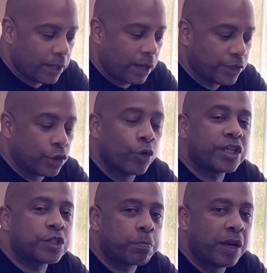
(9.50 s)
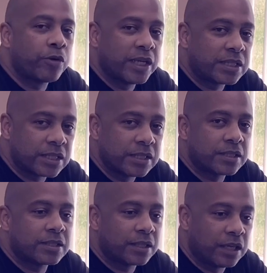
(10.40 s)
Your experiences
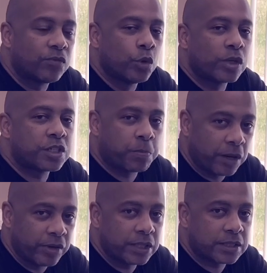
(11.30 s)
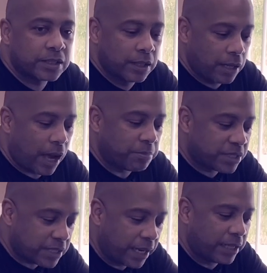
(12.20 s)
give you experience. I'm
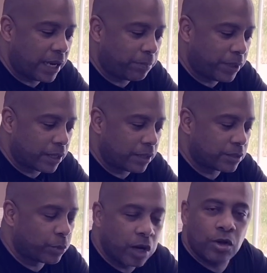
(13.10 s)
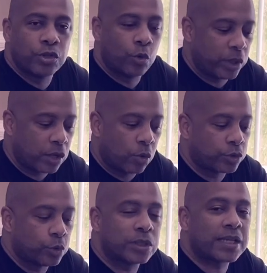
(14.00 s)
saying that because we all know we're going
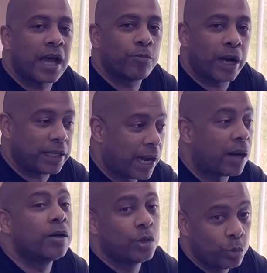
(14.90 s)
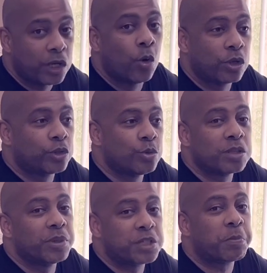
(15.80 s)
through a time right now. We're going through some
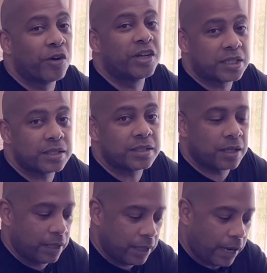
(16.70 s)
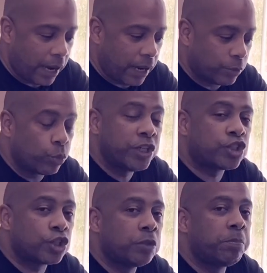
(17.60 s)
experiences, and we
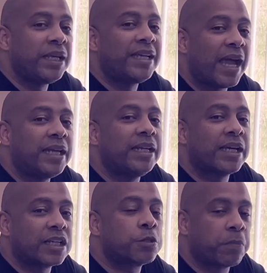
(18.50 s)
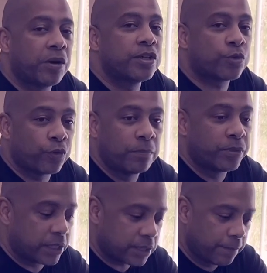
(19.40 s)
should be gaining experience from
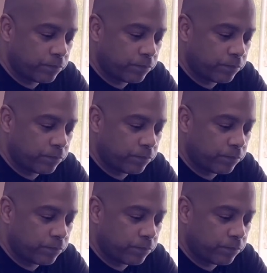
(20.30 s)
this.